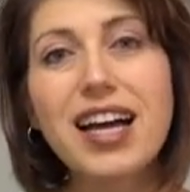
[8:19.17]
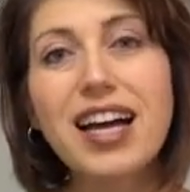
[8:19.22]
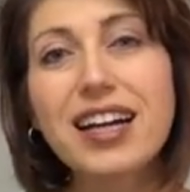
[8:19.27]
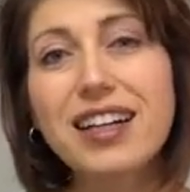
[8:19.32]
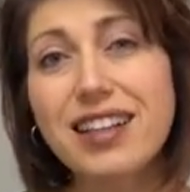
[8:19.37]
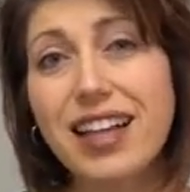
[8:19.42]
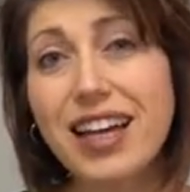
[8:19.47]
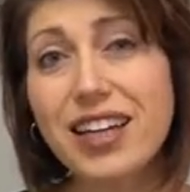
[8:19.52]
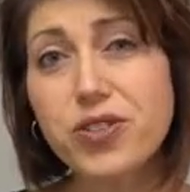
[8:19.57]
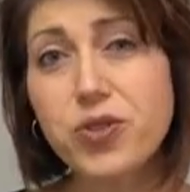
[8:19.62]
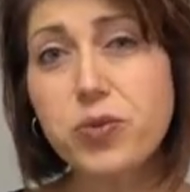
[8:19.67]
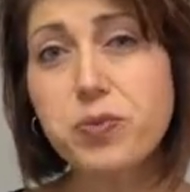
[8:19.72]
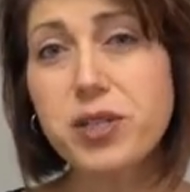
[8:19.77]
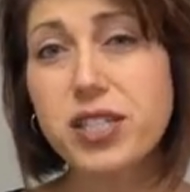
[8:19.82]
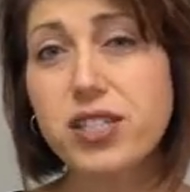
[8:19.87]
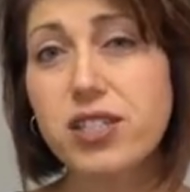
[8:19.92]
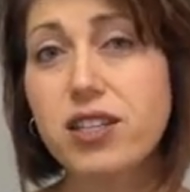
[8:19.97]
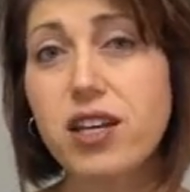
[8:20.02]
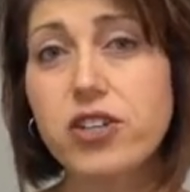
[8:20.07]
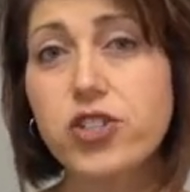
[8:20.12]
classroom
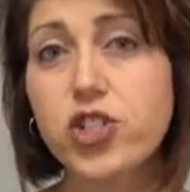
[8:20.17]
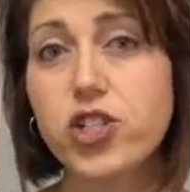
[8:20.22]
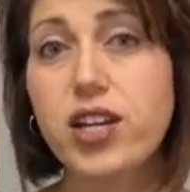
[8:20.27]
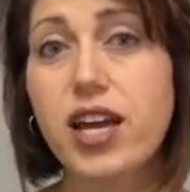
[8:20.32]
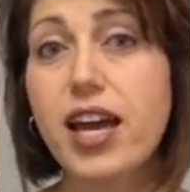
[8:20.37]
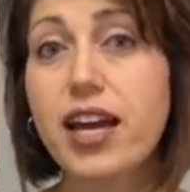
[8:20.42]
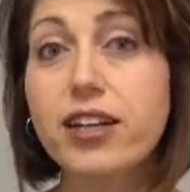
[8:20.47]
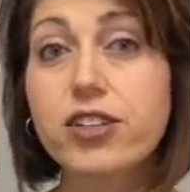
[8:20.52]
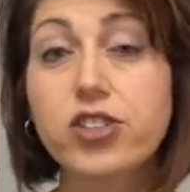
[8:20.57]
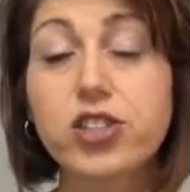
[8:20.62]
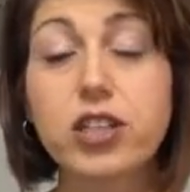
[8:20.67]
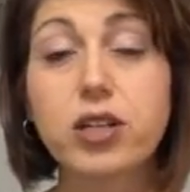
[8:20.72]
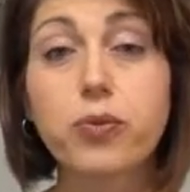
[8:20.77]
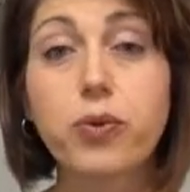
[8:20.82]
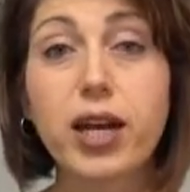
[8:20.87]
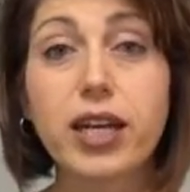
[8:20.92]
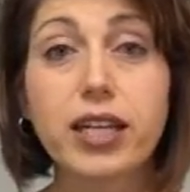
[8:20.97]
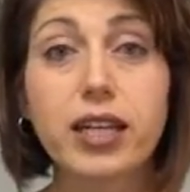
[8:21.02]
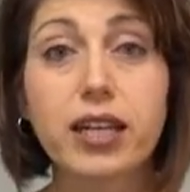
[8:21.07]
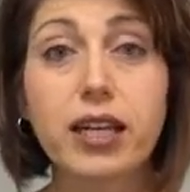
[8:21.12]
discussion actually
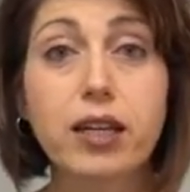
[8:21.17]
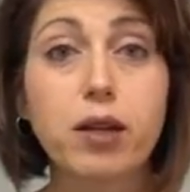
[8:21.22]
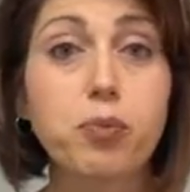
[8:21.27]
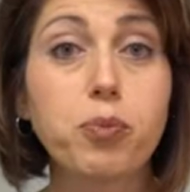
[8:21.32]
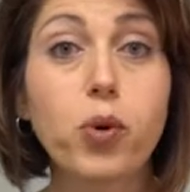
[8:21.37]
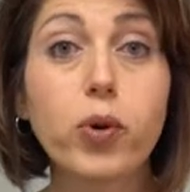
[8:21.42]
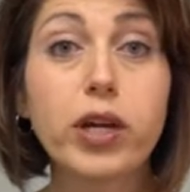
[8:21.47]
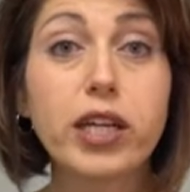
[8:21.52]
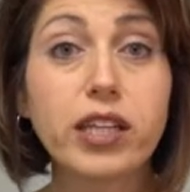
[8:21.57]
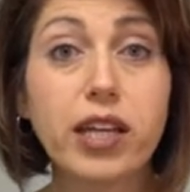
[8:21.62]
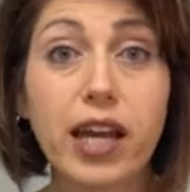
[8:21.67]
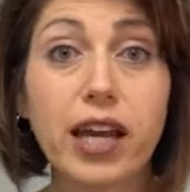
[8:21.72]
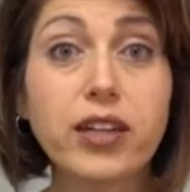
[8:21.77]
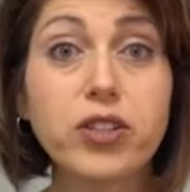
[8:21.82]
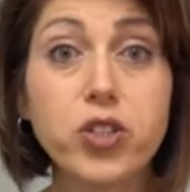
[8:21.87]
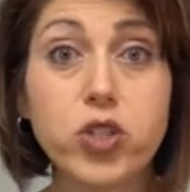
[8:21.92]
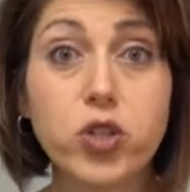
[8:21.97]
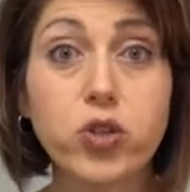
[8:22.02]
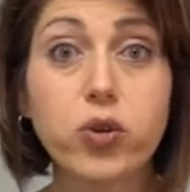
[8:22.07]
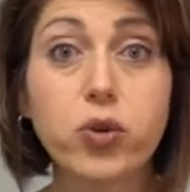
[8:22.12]
rated at a
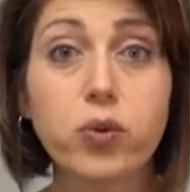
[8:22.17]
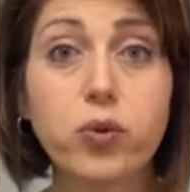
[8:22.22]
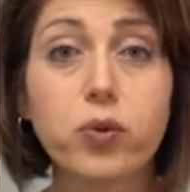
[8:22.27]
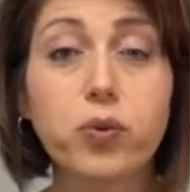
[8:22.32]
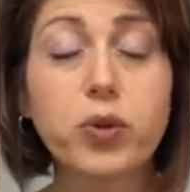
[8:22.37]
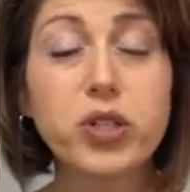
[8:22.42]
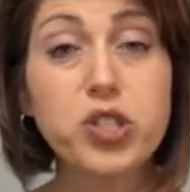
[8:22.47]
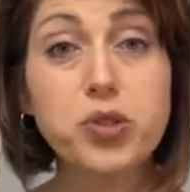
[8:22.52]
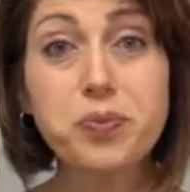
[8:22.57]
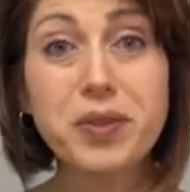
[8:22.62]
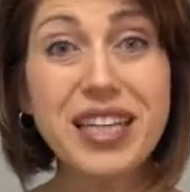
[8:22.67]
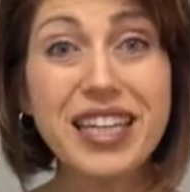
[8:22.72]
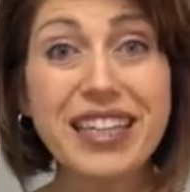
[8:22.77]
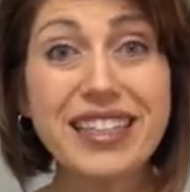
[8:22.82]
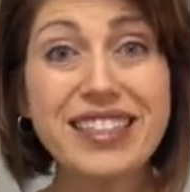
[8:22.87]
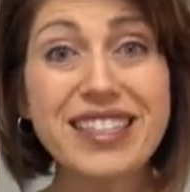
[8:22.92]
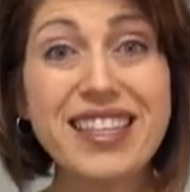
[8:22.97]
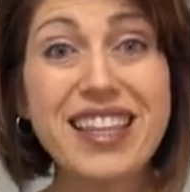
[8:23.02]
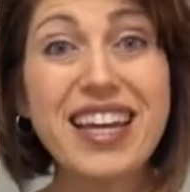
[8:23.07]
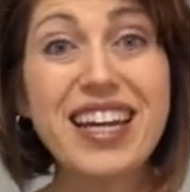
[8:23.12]
0.82, which
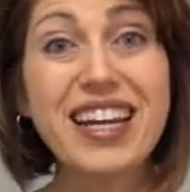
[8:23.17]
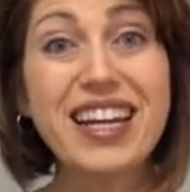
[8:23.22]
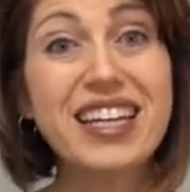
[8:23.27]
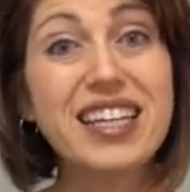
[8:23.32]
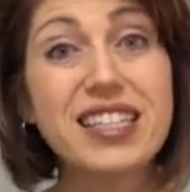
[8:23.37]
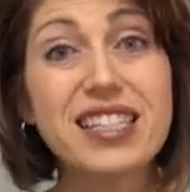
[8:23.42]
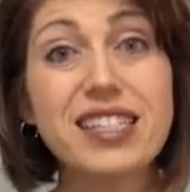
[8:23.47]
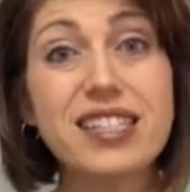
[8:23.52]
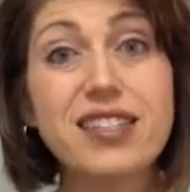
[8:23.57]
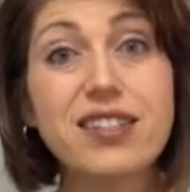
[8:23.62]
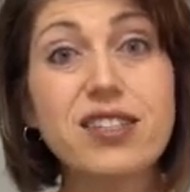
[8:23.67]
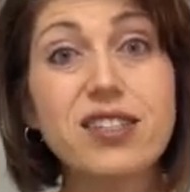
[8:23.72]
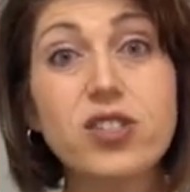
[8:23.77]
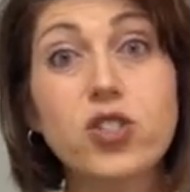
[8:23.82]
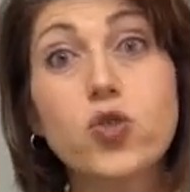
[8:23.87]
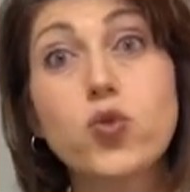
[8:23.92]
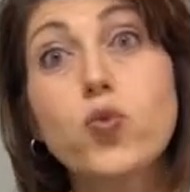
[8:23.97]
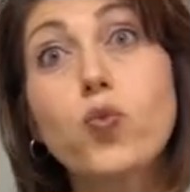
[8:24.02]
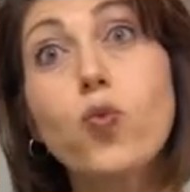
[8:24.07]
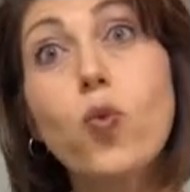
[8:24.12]
means that it is
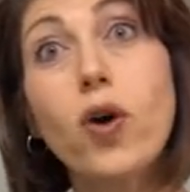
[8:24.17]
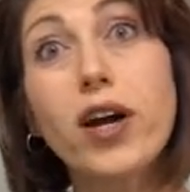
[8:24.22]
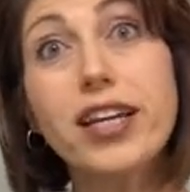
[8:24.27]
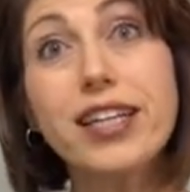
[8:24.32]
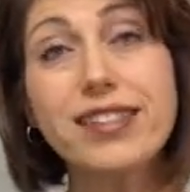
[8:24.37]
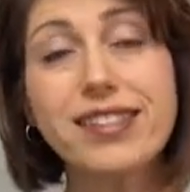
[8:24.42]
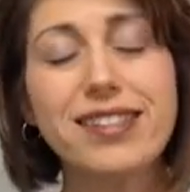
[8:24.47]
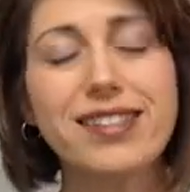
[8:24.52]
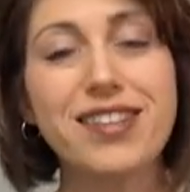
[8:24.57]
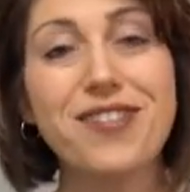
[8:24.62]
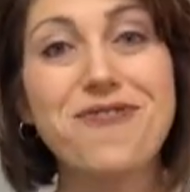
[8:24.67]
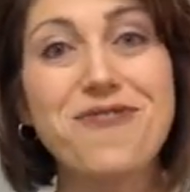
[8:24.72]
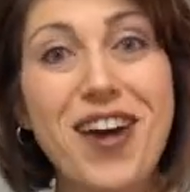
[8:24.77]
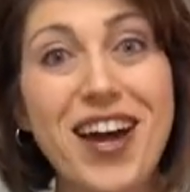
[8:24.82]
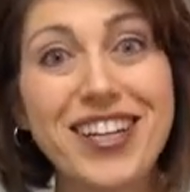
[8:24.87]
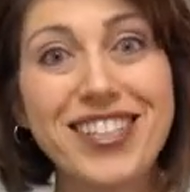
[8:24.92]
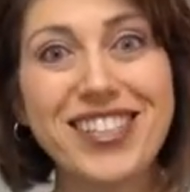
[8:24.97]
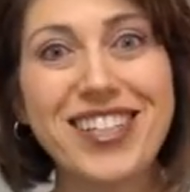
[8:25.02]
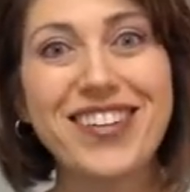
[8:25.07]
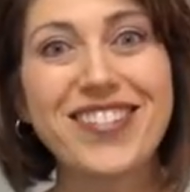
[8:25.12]
twice as
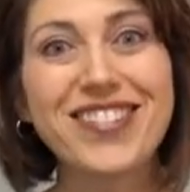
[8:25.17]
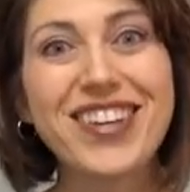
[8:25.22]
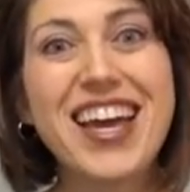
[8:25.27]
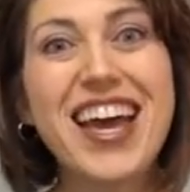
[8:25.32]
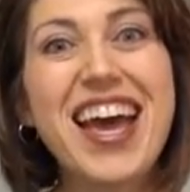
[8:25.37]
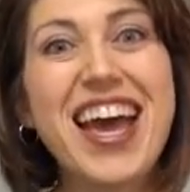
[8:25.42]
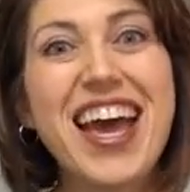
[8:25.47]
effective